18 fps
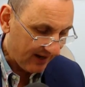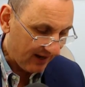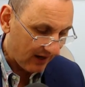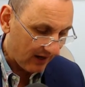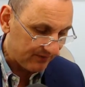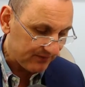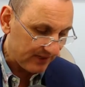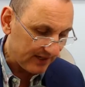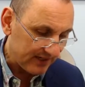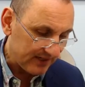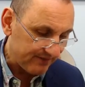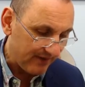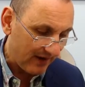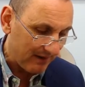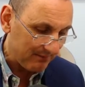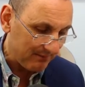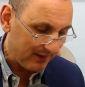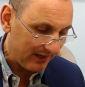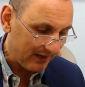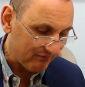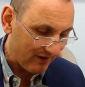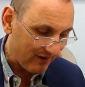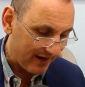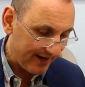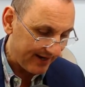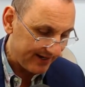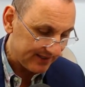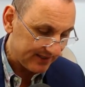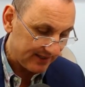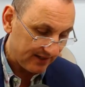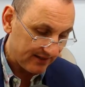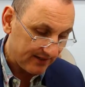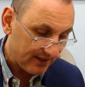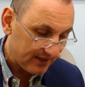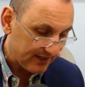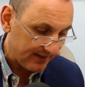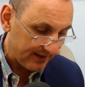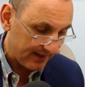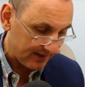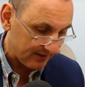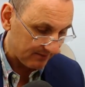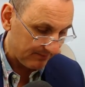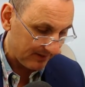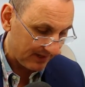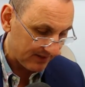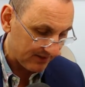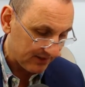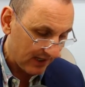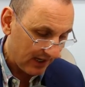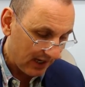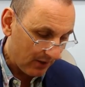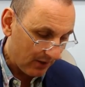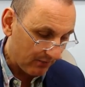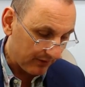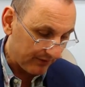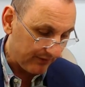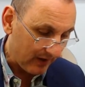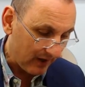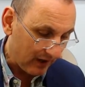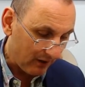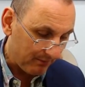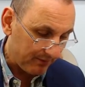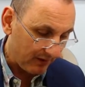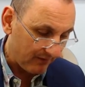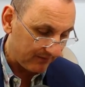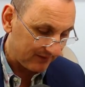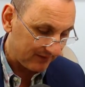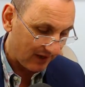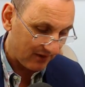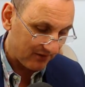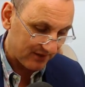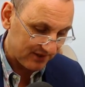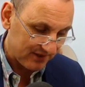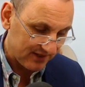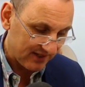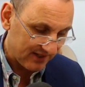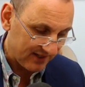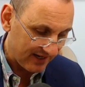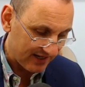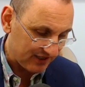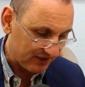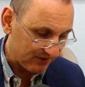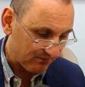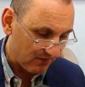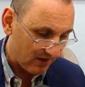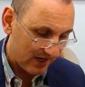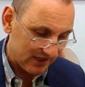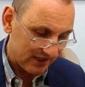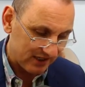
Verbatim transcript: after his family raised £30,000 with the help of donors nationwide.